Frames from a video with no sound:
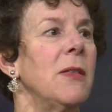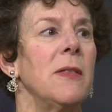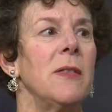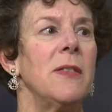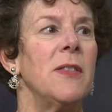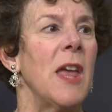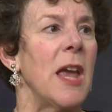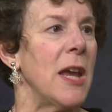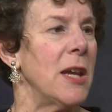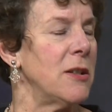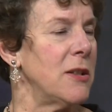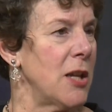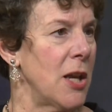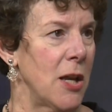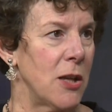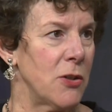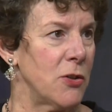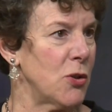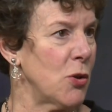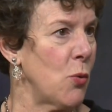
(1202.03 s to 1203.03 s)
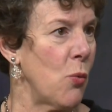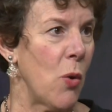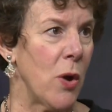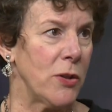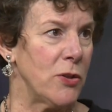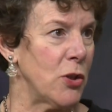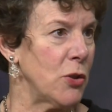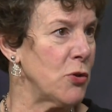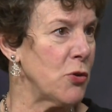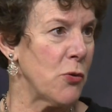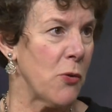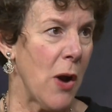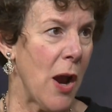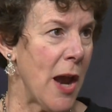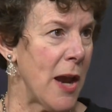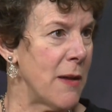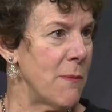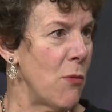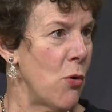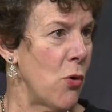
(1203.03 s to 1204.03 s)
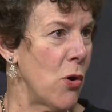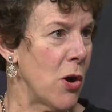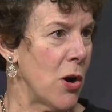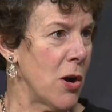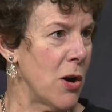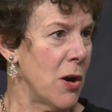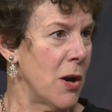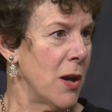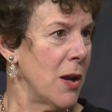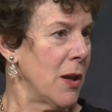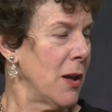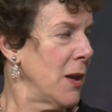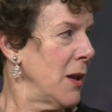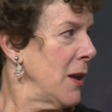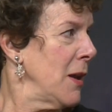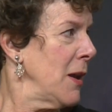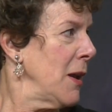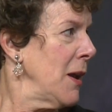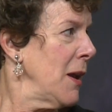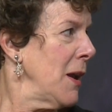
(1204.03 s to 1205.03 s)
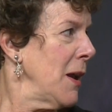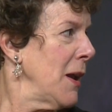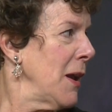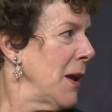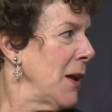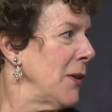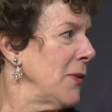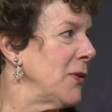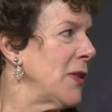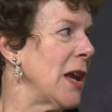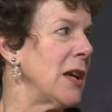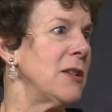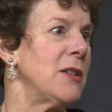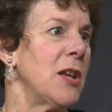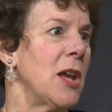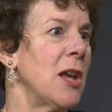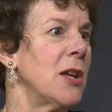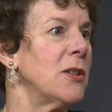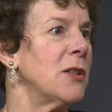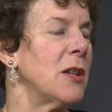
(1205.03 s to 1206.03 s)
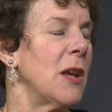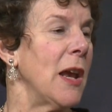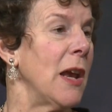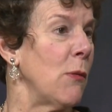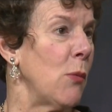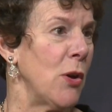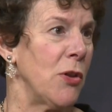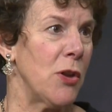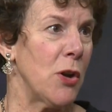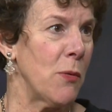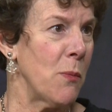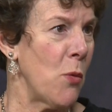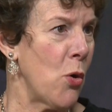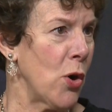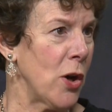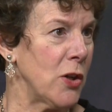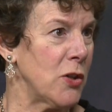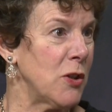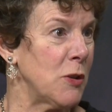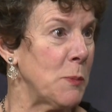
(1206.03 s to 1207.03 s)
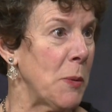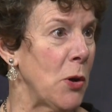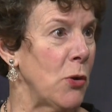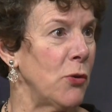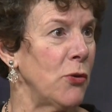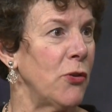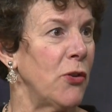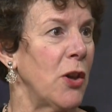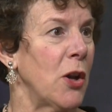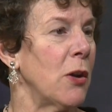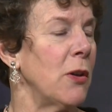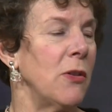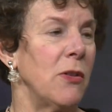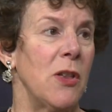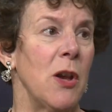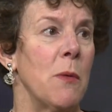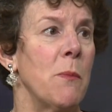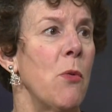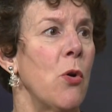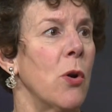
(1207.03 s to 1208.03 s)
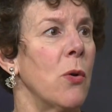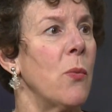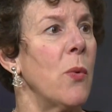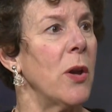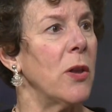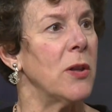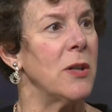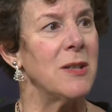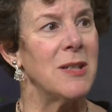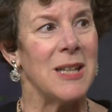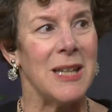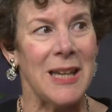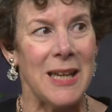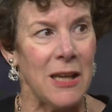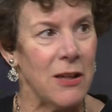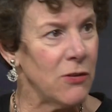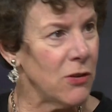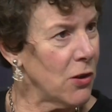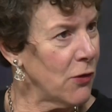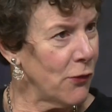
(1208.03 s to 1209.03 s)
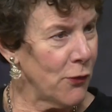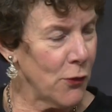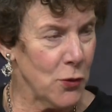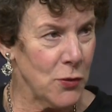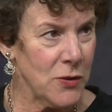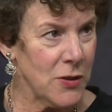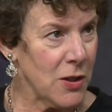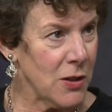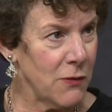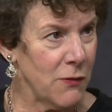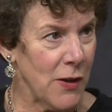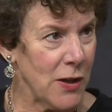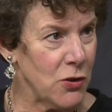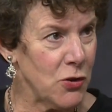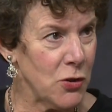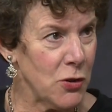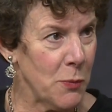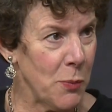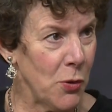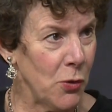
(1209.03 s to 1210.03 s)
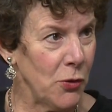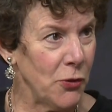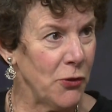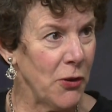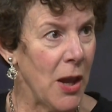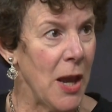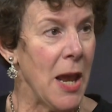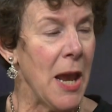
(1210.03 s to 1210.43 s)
they tend to want to try more. They tend to, when they're more exposed, they're more willing to eat their fruits and vegetables.